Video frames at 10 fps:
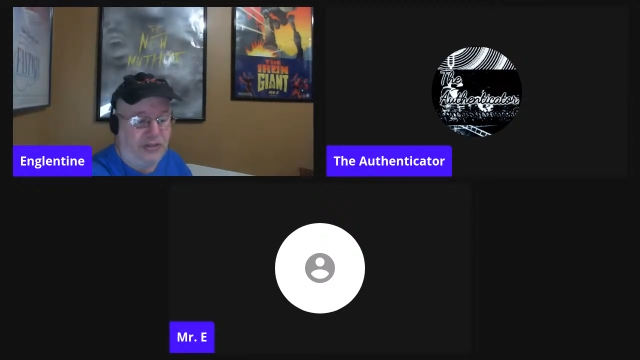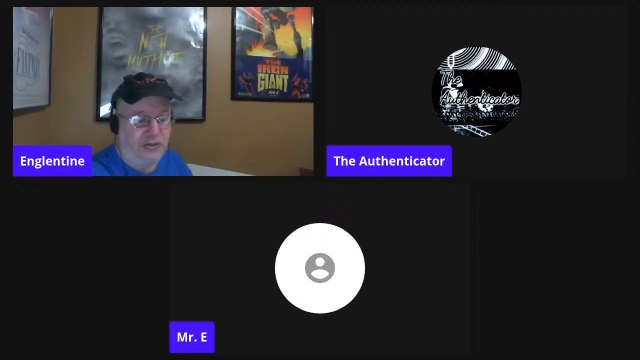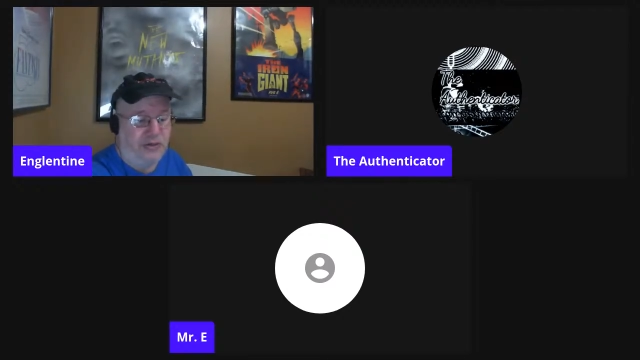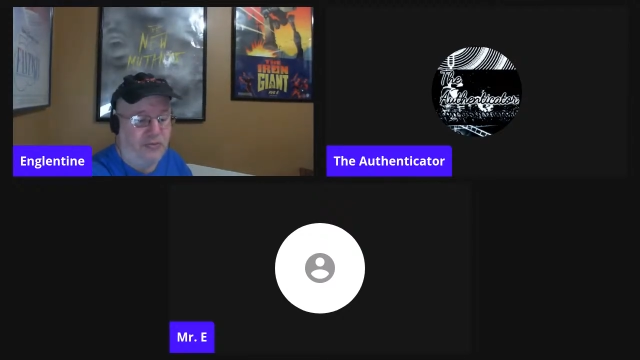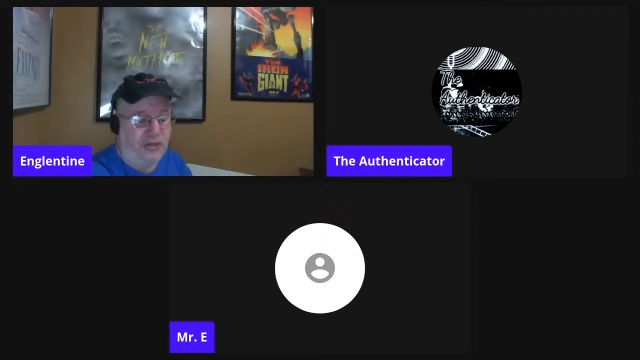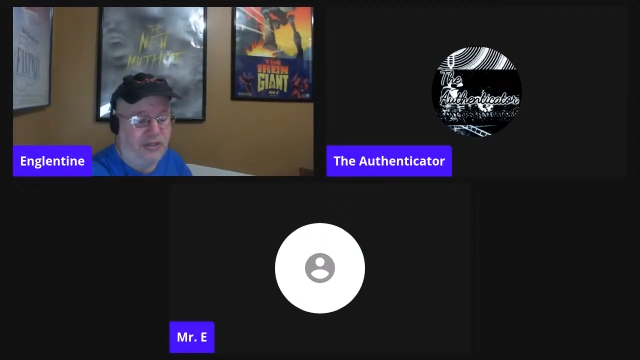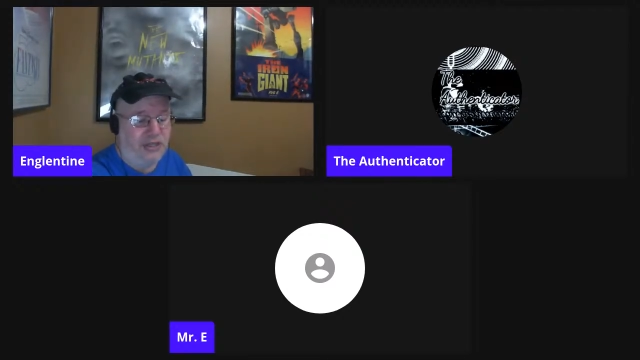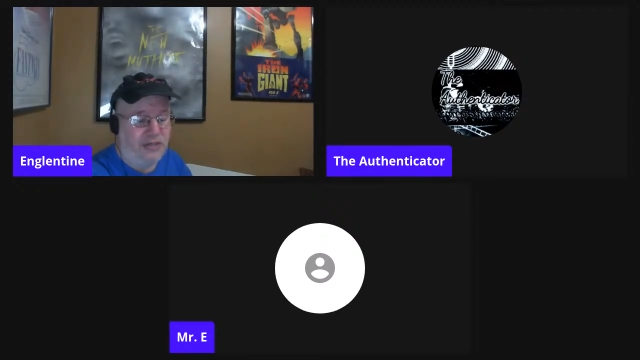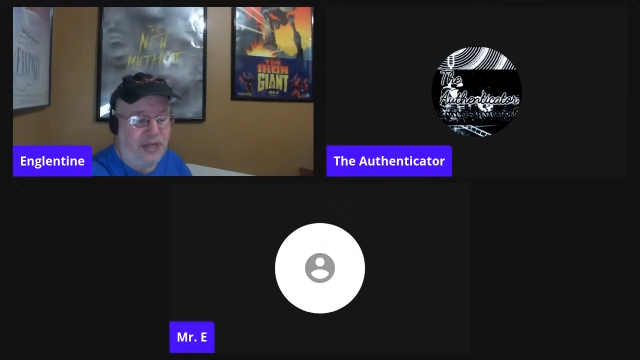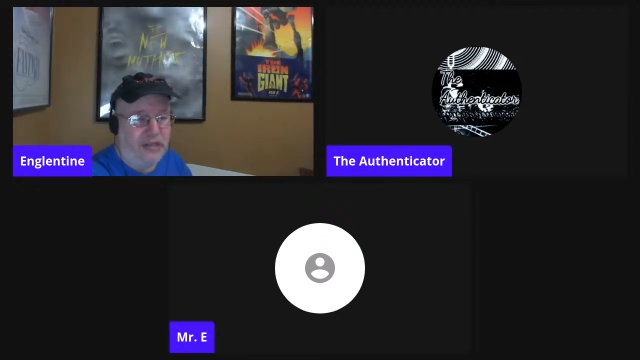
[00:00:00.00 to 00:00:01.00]
Did you hear what he
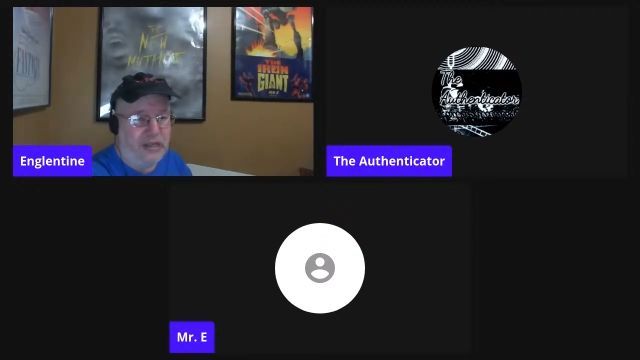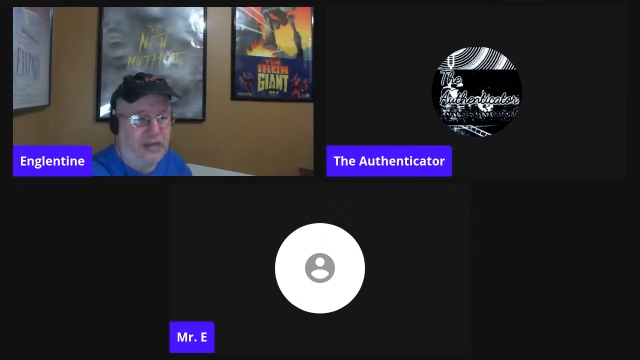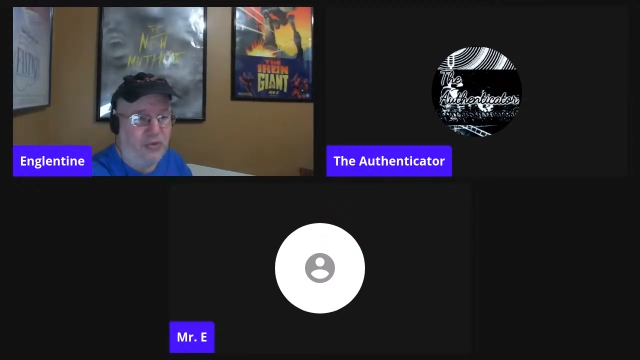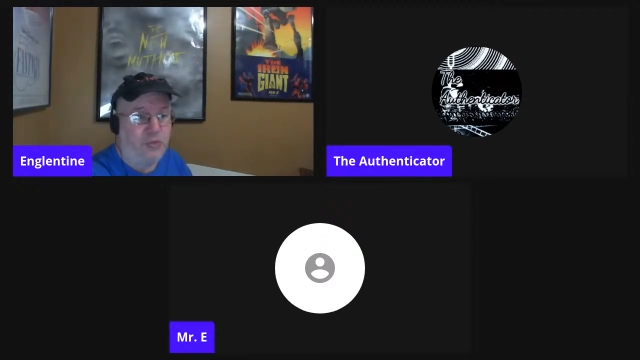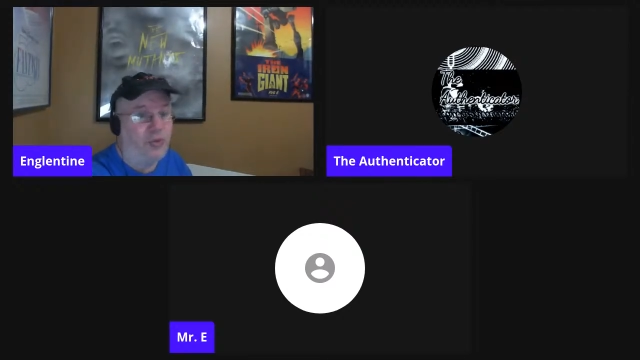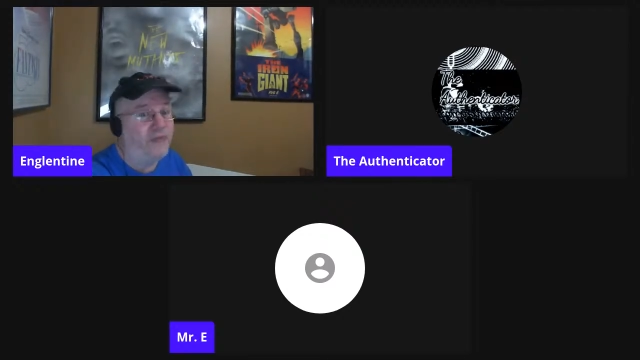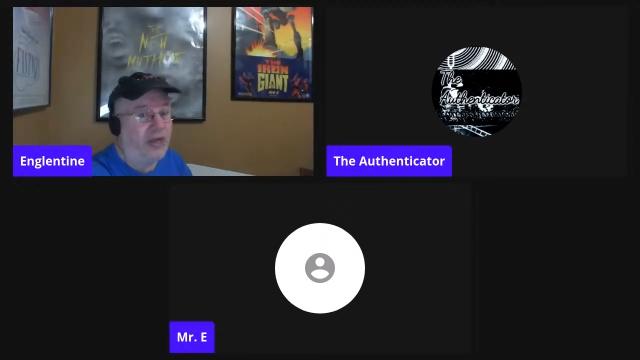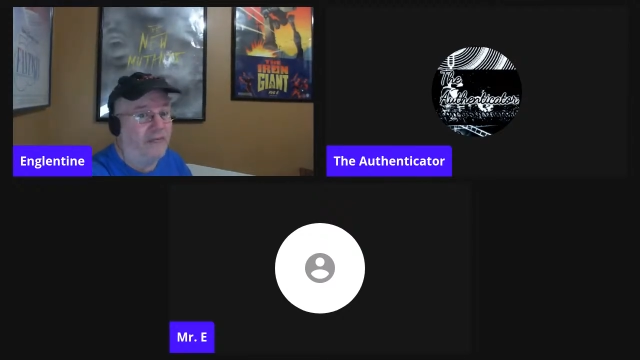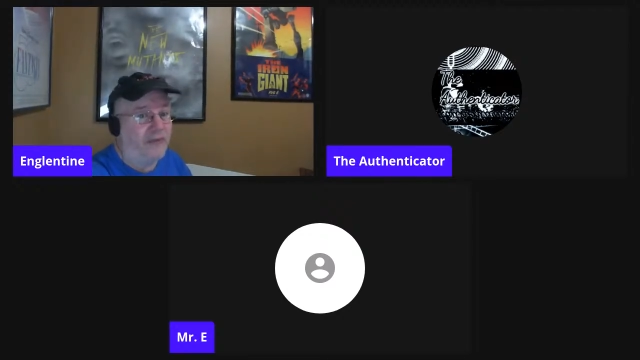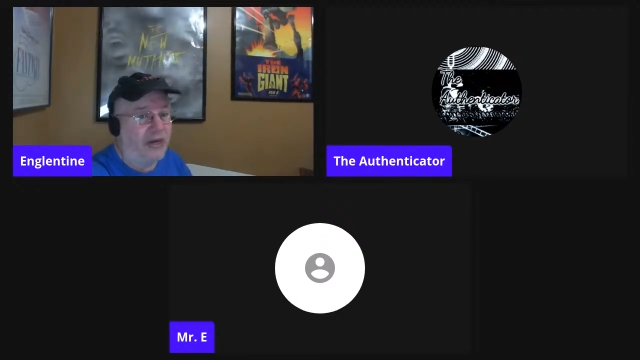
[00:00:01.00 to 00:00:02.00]
said about language? We've
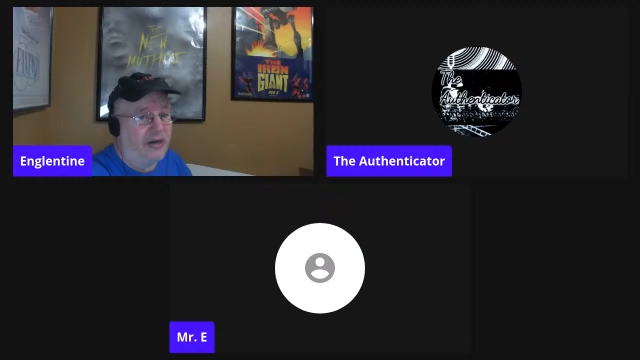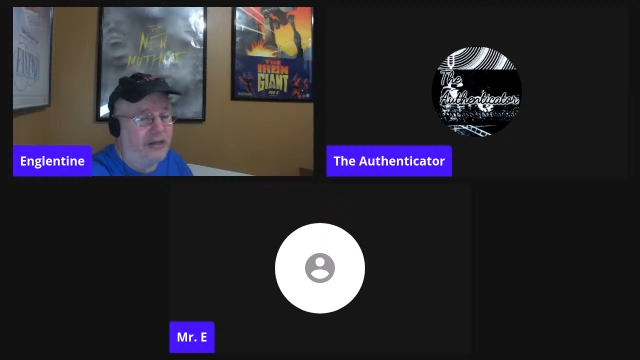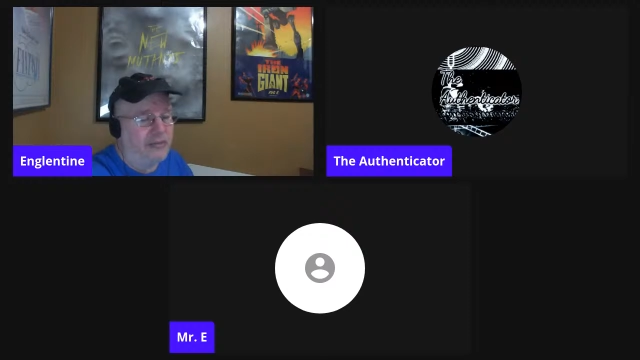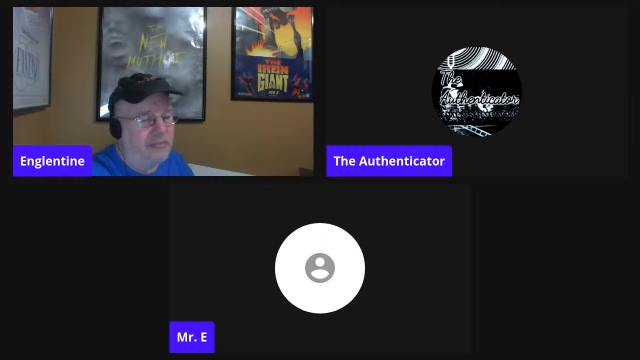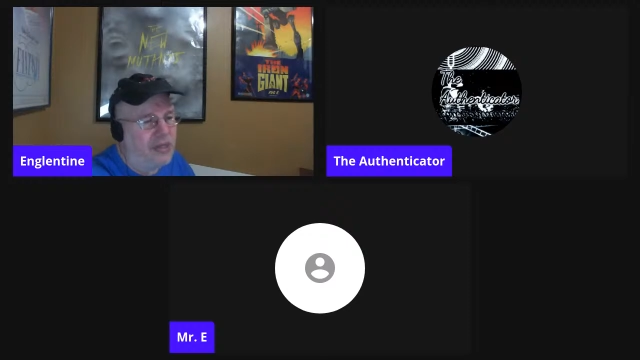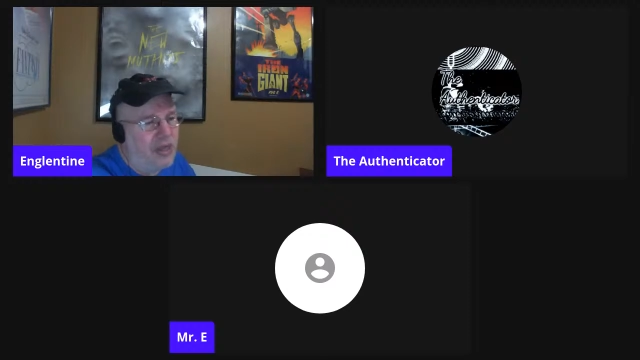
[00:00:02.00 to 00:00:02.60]
got to fire him.